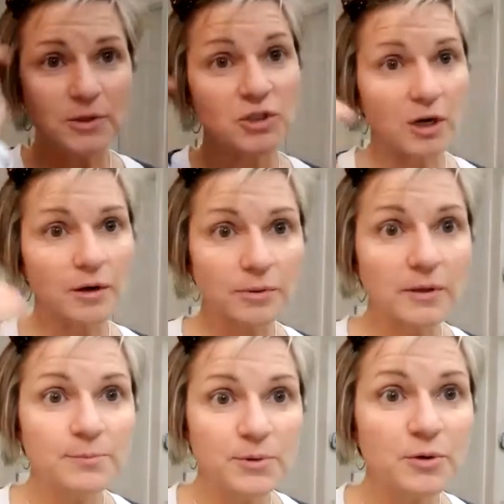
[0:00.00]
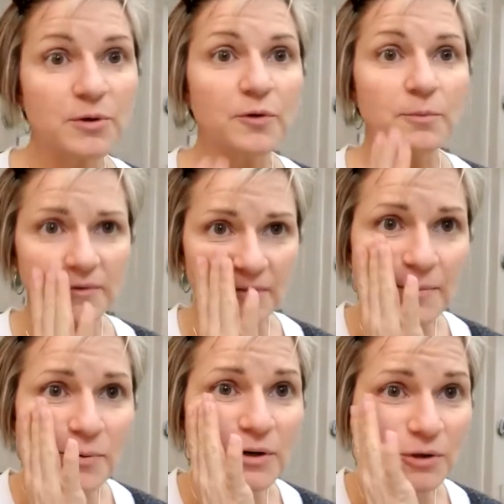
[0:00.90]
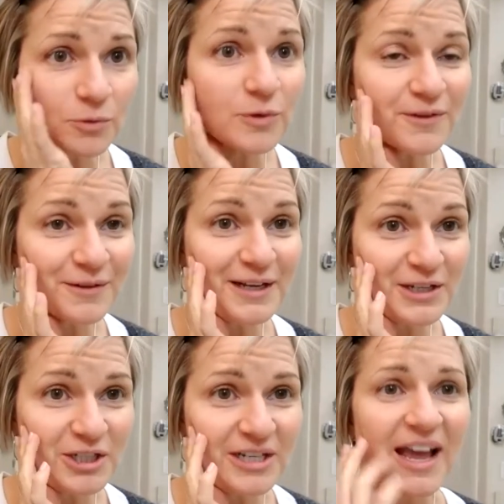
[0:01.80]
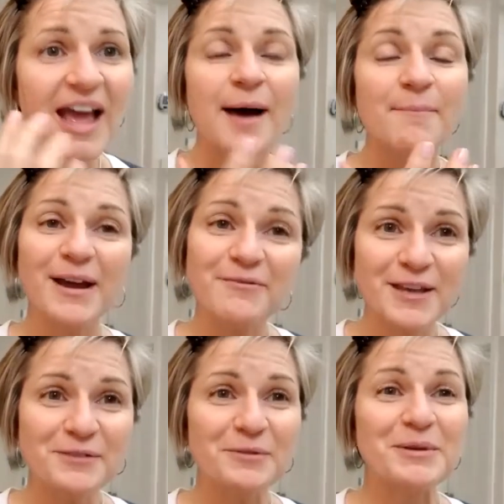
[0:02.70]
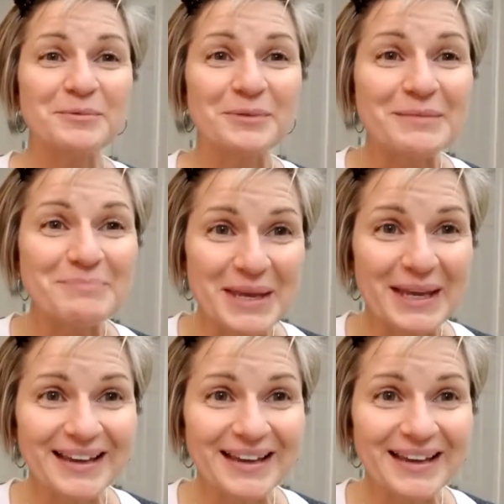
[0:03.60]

are really beautiful, but if I put cool foundation, my face will be really pink.